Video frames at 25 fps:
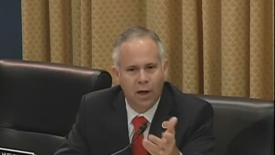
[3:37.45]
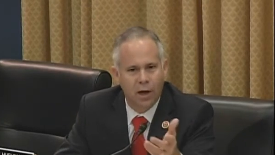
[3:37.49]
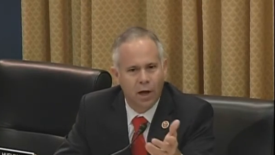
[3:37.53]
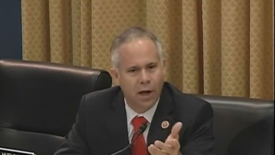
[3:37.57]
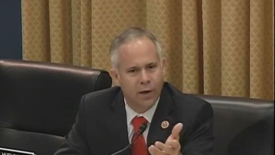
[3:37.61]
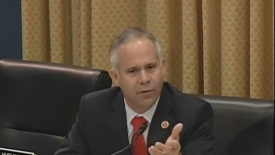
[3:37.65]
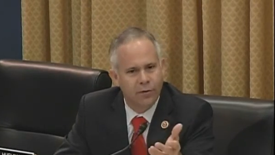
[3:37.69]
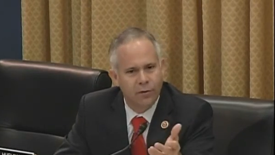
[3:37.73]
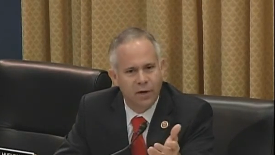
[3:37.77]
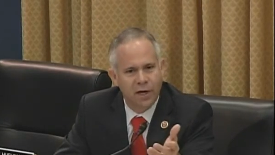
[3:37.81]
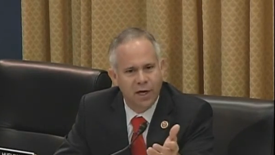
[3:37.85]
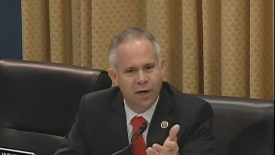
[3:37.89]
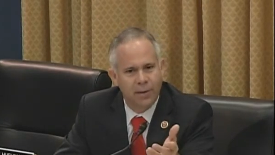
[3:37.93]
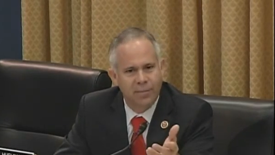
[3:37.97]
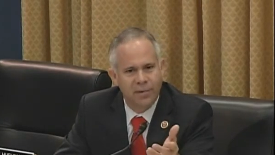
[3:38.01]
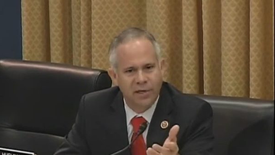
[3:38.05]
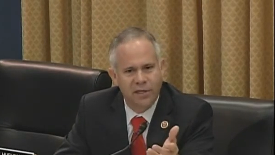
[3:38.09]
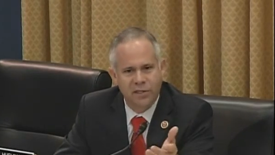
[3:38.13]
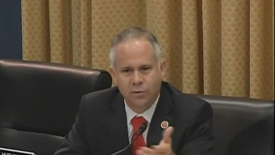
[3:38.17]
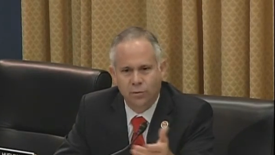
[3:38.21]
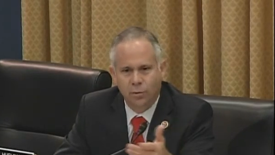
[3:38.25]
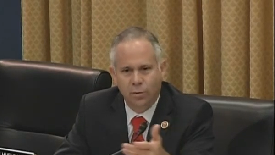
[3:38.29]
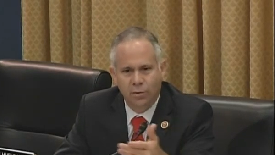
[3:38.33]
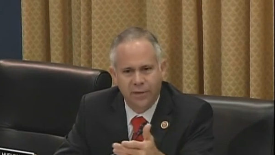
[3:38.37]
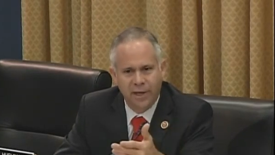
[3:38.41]
other
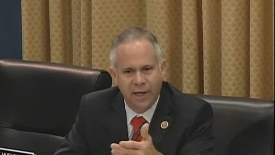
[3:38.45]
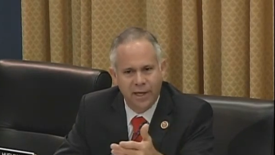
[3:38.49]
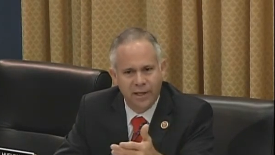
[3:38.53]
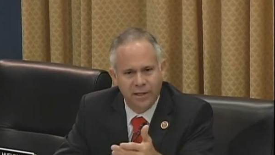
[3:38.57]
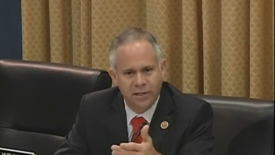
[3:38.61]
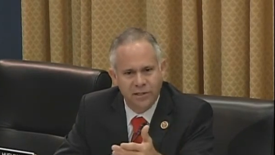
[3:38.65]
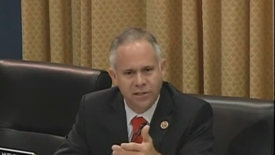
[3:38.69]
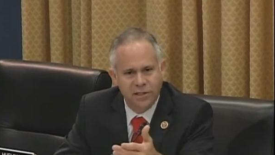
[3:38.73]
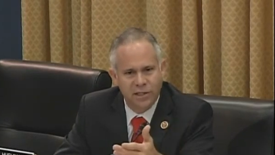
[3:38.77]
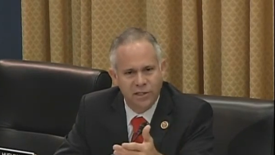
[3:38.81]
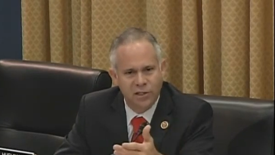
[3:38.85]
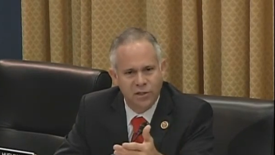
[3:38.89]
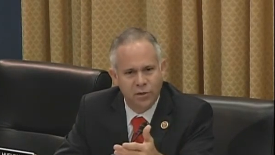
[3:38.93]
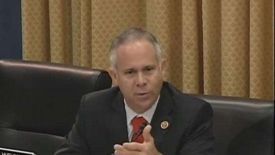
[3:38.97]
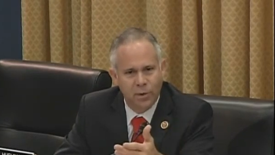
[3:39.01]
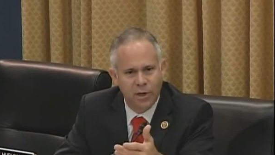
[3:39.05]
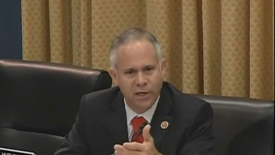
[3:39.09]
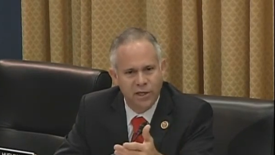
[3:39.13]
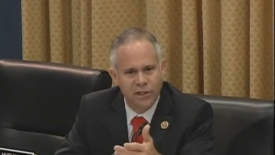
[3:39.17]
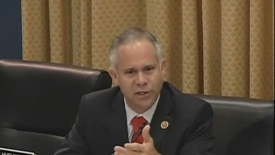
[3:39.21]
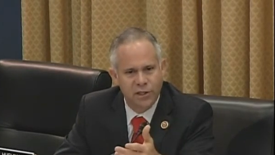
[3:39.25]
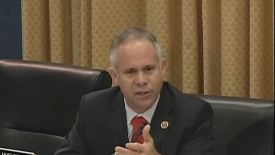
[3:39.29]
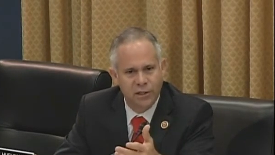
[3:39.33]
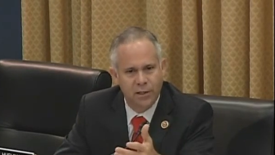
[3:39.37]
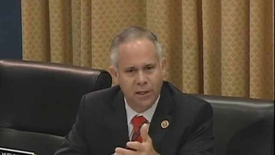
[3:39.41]
companies, were they in this
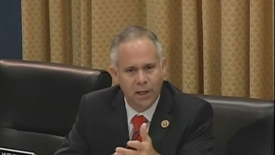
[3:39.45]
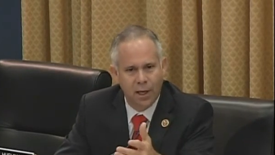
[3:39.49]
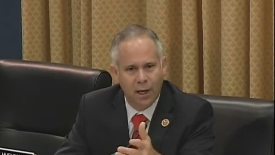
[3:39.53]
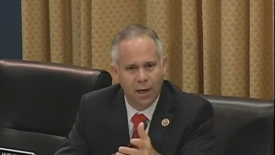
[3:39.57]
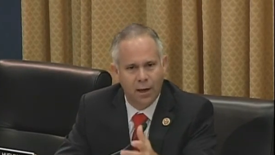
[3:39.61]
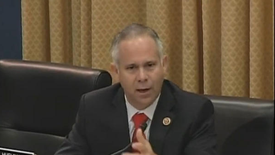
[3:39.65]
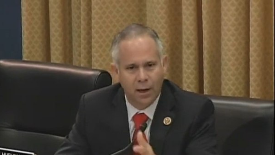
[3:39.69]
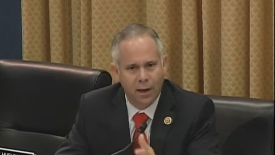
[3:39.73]
situation?